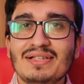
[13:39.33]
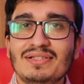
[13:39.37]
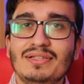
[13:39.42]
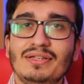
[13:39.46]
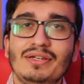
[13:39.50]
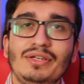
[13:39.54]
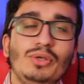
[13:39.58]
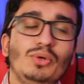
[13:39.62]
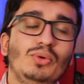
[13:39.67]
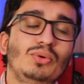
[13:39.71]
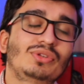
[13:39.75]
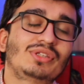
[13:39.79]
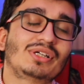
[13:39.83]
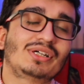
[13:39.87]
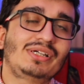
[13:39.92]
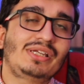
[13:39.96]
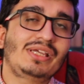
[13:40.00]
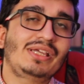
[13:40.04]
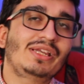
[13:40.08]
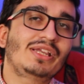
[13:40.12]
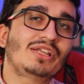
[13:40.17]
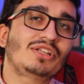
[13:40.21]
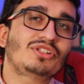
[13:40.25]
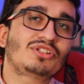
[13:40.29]
the new
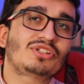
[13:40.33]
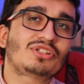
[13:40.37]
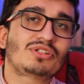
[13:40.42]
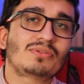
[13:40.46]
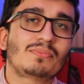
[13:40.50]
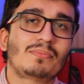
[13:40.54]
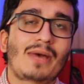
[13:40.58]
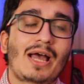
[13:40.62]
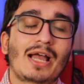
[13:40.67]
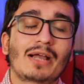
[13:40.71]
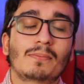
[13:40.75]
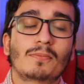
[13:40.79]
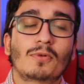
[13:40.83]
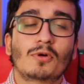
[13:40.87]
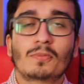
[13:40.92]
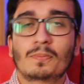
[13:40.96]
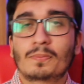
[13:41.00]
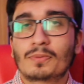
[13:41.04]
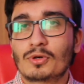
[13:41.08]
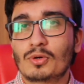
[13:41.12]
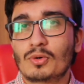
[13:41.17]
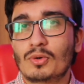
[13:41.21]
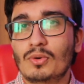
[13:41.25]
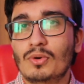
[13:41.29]
13-inch MacBook
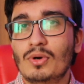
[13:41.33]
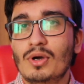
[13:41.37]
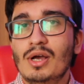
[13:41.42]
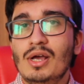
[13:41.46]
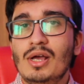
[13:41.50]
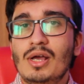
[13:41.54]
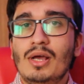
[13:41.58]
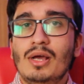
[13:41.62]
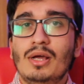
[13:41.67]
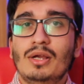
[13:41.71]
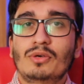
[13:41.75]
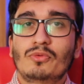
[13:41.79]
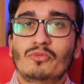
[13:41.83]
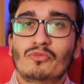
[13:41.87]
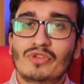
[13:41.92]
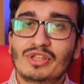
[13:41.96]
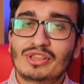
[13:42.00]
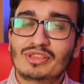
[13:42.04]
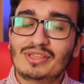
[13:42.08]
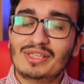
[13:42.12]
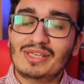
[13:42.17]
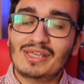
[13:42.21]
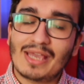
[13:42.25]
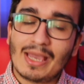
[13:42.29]
Pro
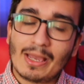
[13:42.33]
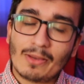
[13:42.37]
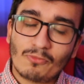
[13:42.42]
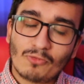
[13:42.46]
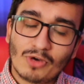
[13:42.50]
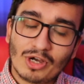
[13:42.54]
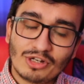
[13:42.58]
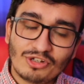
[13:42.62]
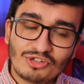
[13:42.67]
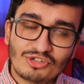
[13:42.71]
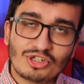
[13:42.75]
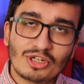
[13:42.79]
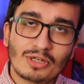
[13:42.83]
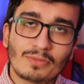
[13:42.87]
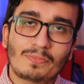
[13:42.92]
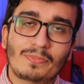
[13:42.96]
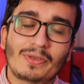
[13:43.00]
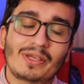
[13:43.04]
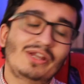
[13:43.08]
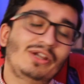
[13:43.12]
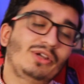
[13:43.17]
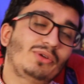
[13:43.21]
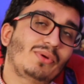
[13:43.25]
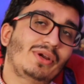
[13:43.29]
with the M1 chip
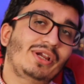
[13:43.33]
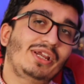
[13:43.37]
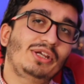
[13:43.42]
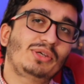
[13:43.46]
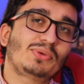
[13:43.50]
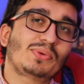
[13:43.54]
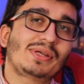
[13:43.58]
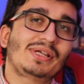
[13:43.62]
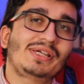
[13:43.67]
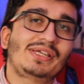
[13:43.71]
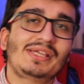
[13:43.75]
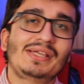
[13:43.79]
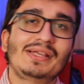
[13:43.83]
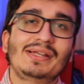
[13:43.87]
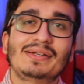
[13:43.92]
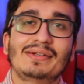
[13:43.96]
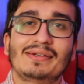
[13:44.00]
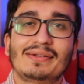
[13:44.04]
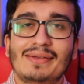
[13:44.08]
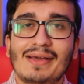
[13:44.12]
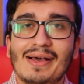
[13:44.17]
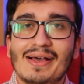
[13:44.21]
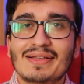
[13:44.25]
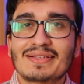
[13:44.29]
in 2020
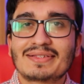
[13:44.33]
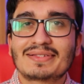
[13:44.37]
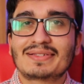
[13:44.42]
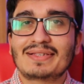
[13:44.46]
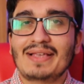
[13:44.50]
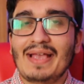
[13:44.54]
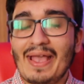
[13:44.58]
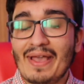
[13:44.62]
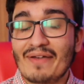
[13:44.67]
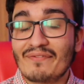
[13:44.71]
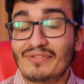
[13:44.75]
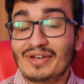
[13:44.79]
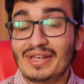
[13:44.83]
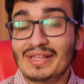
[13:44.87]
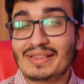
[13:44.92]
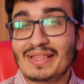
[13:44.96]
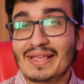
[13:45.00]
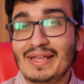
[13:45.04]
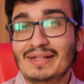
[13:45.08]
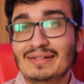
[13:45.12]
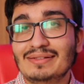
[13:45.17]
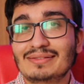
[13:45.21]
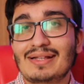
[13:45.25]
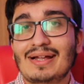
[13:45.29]
does
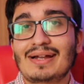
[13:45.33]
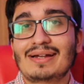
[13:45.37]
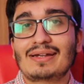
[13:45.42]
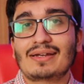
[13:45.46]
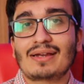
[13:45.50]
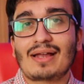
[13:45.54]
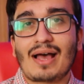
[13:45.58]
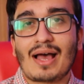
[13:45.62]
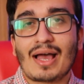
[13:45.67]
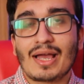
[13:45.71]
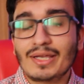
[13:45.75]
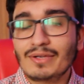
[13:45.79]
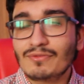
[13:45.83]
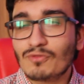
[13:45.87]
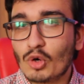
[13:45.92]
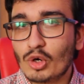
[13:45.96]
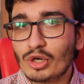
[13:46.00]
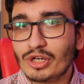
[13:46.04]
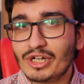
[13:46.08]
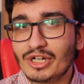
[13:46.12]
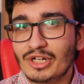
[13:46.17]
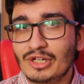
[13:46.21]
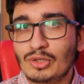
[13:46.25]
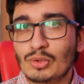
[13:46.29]
everything that I
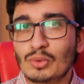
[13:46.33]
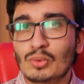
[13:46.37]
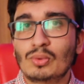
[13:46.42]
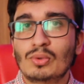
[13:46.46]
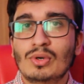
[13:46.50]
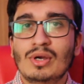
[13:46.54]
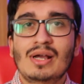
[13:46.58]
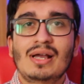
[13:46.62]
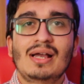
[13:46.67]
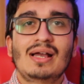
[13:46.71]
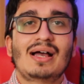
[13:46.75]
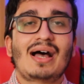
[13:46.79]
wanted to.